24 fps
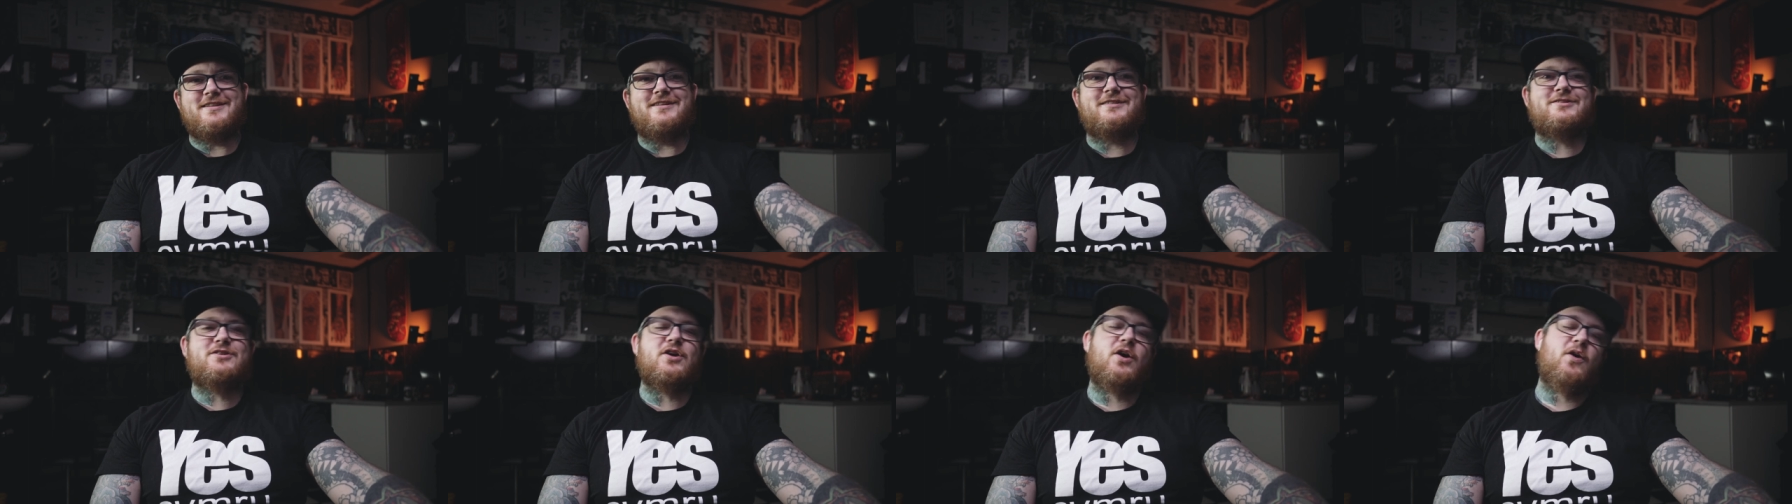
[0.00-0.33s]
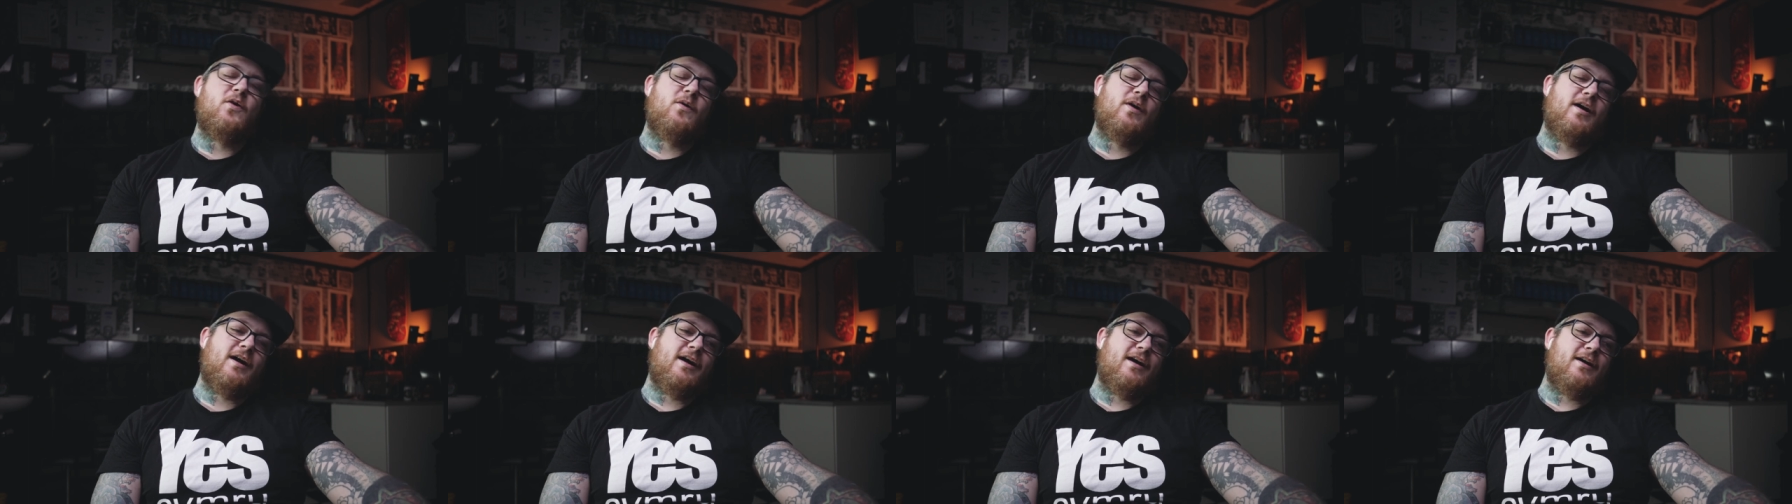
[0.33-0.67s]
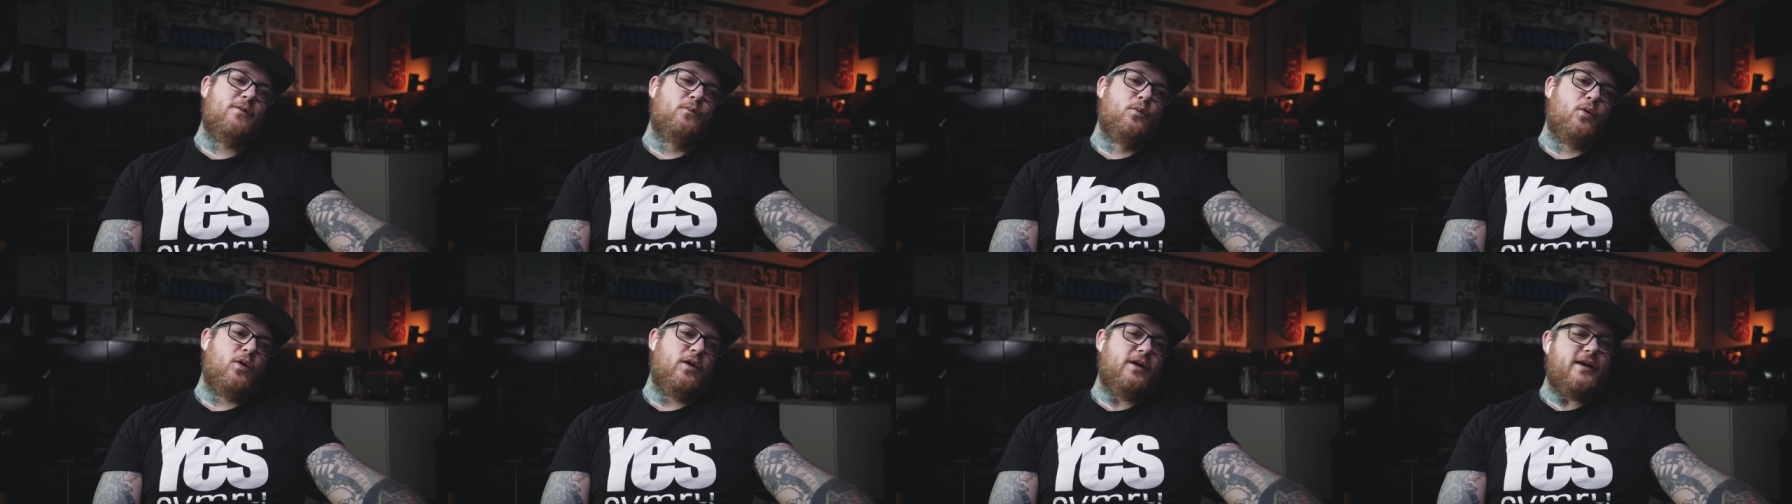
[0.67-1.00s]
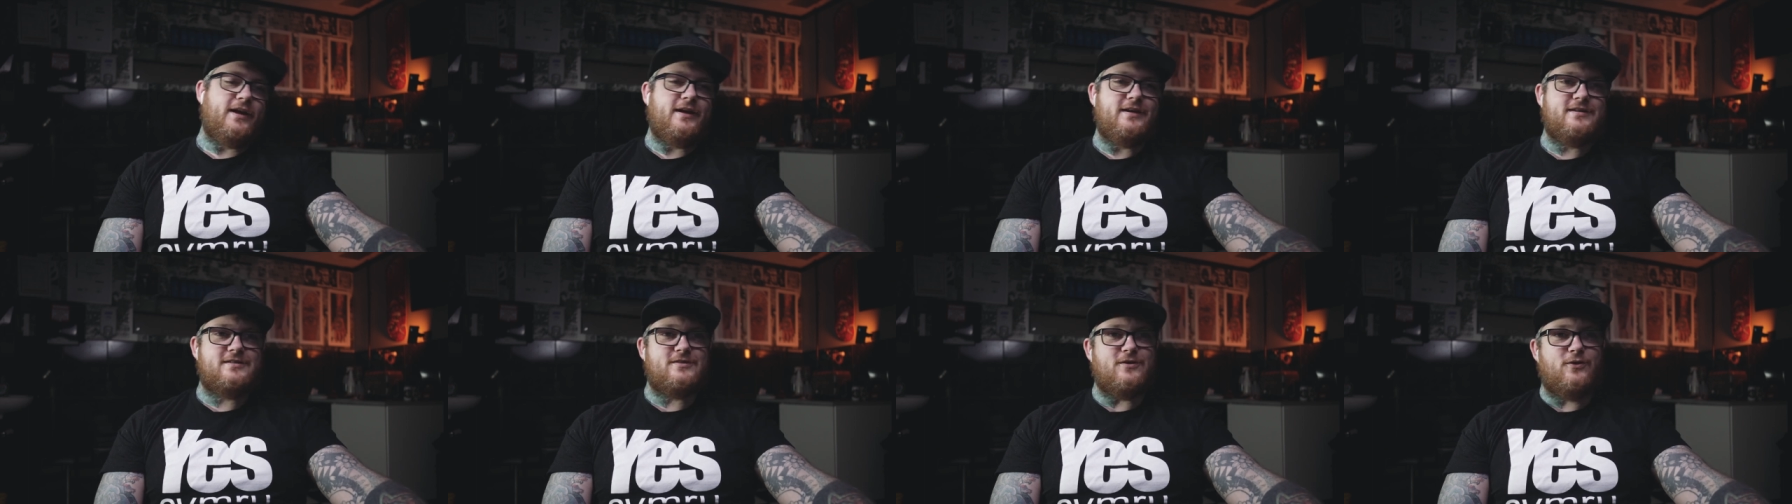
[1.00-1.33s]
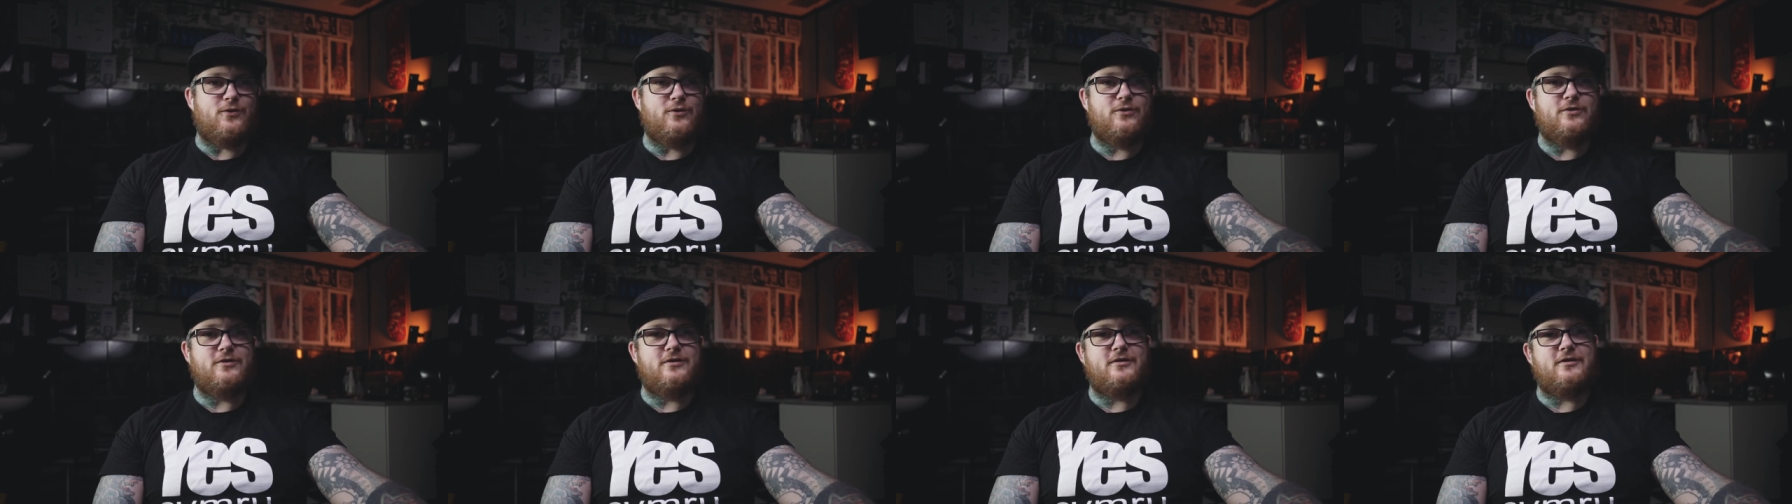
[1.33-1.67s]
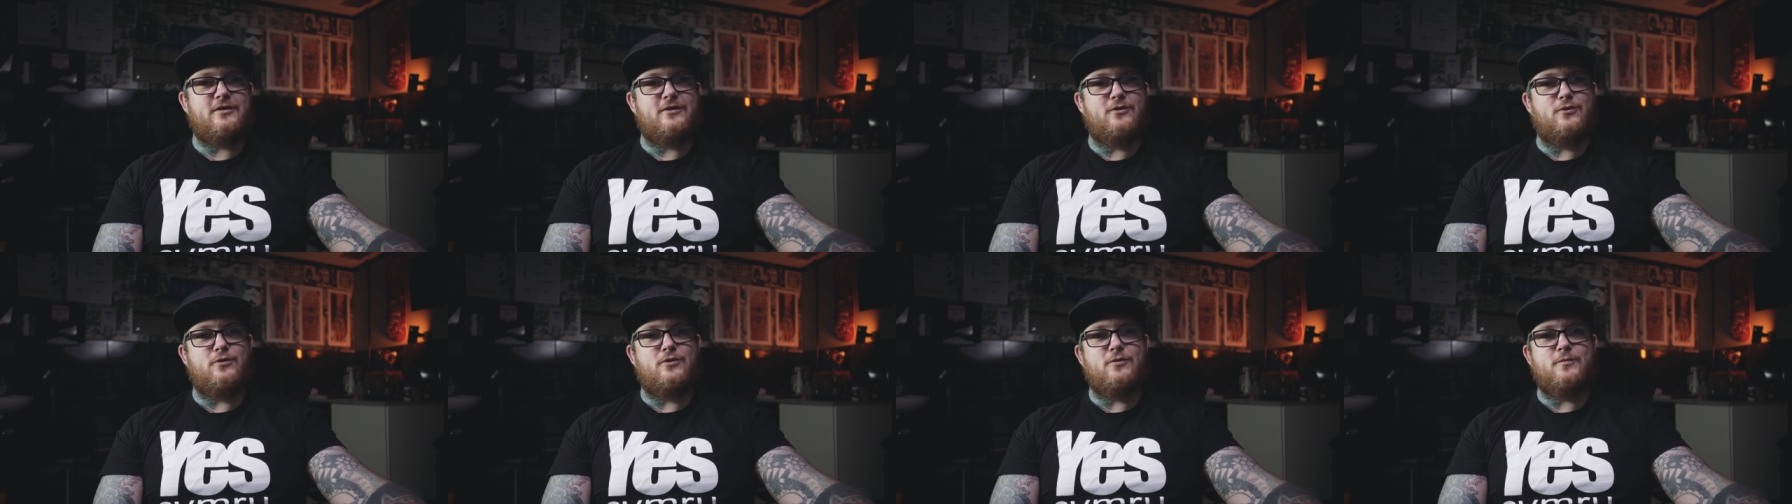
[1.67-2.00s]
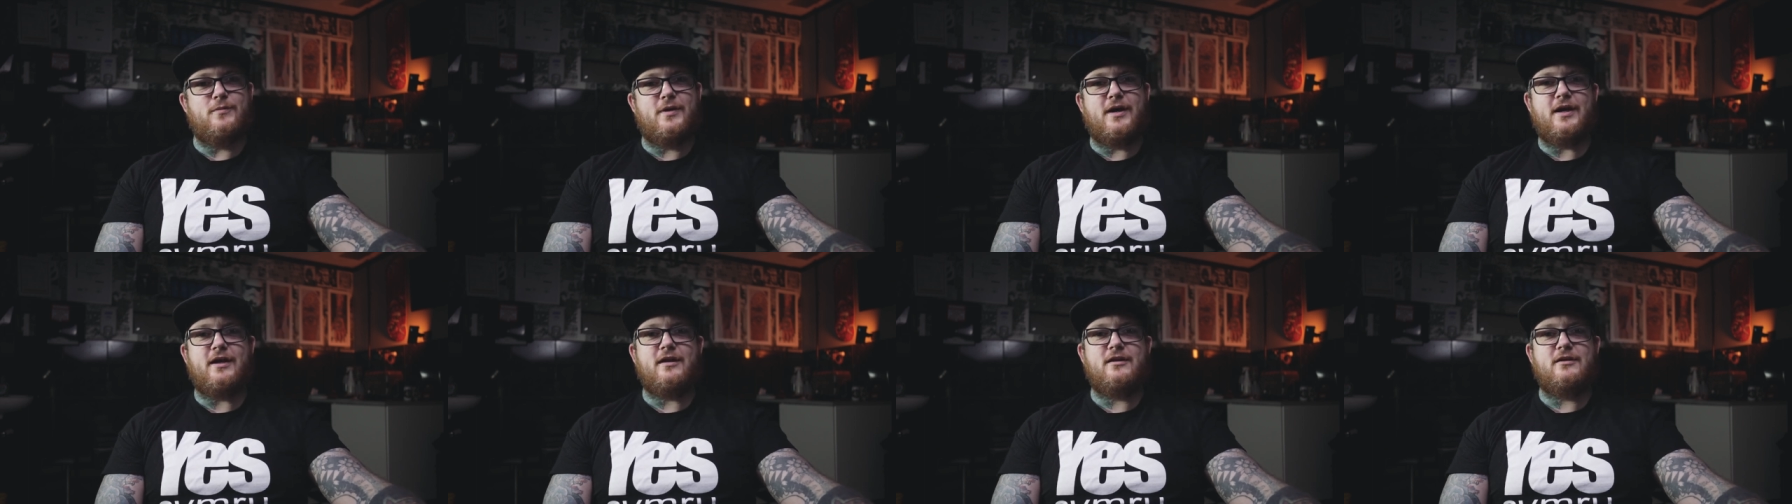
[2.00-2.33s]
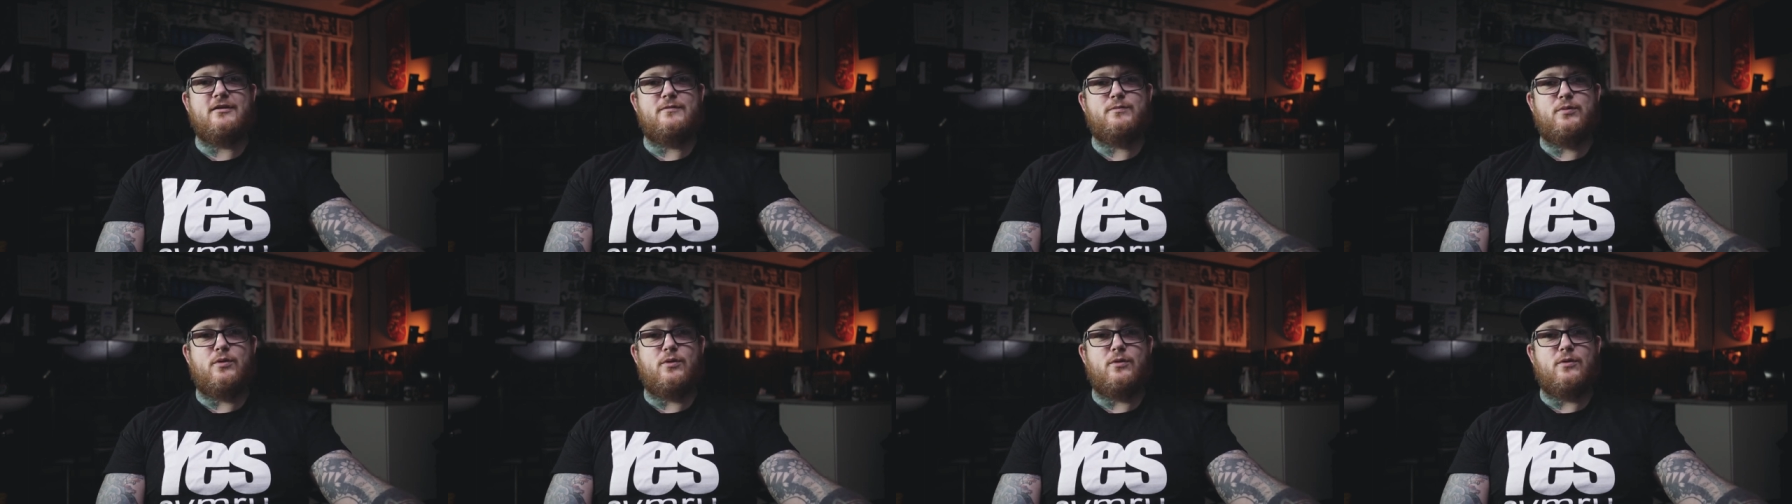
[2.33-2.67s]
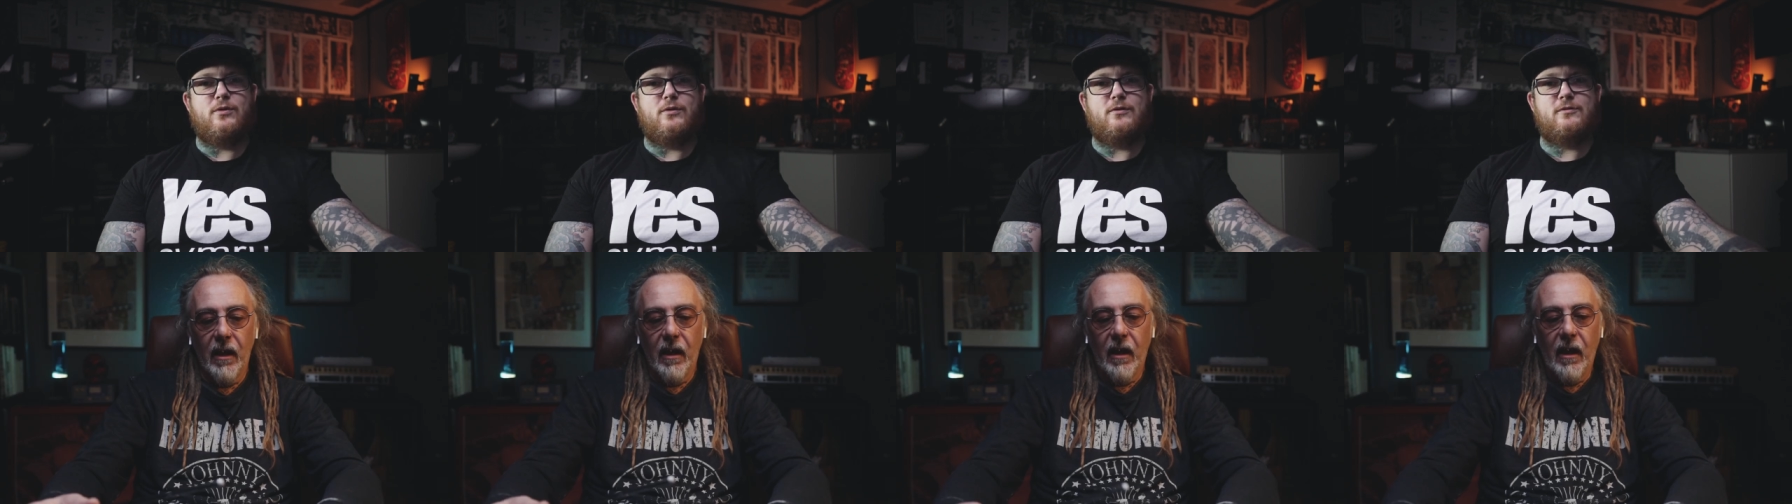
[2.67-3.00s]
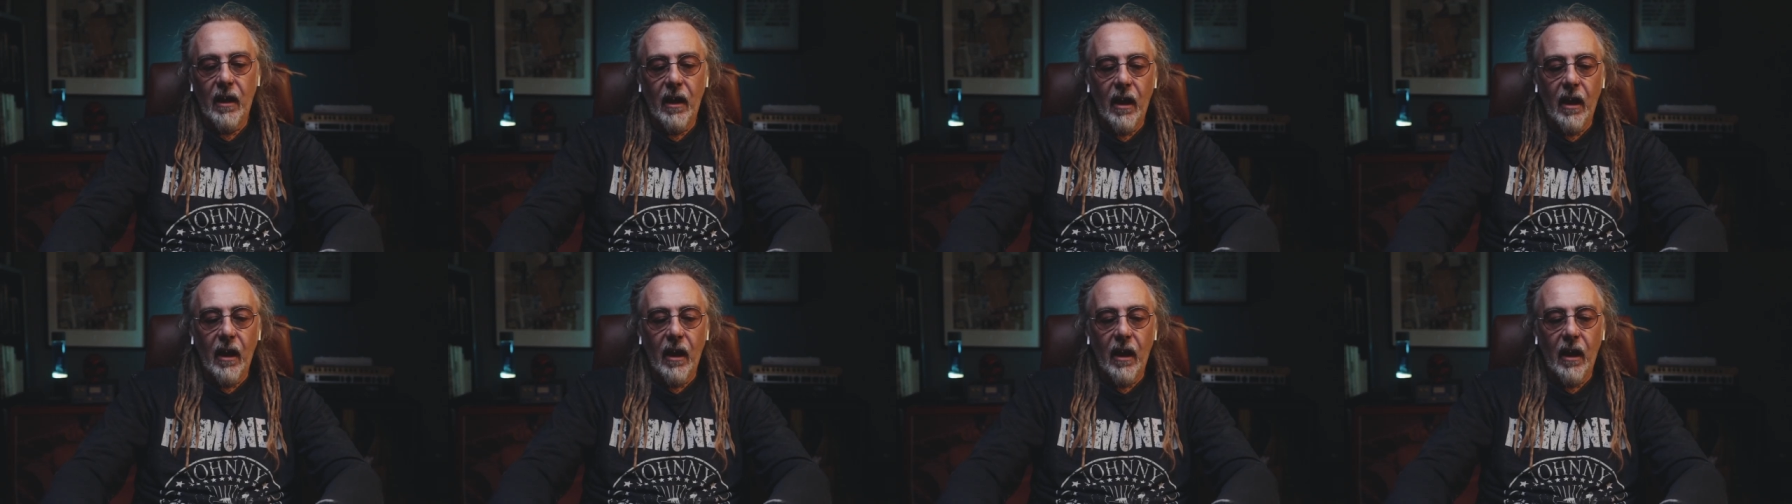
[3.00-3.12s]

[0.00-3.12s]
So what is on your mind, Paul?